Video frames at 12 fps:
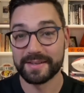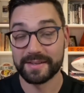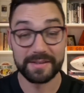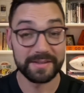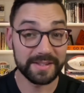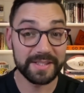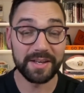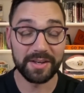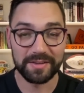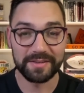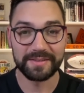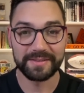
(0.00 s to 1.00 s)

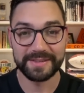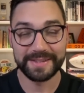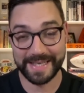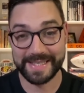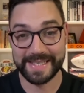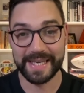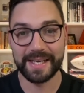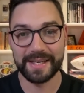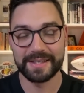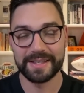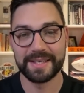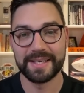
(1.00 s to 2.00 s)
Still, they did it.
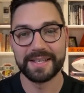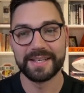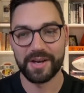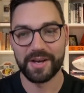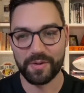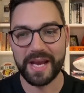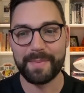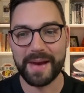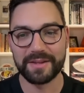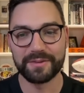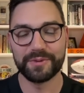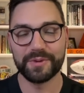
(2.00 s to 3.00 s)
Okay,
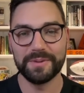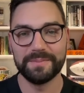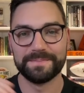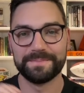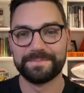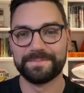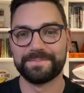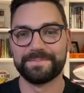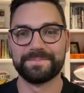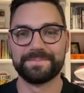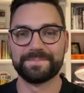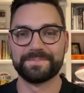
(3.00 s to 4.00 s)
Matt LaFleur,
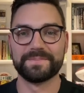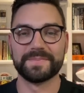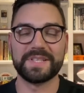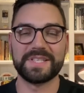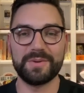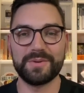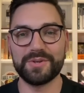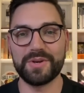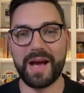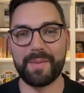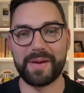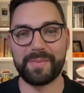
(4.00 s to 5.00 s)
let's see what you
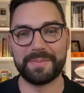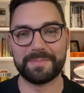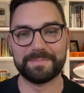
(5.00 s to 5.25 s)
got, baby.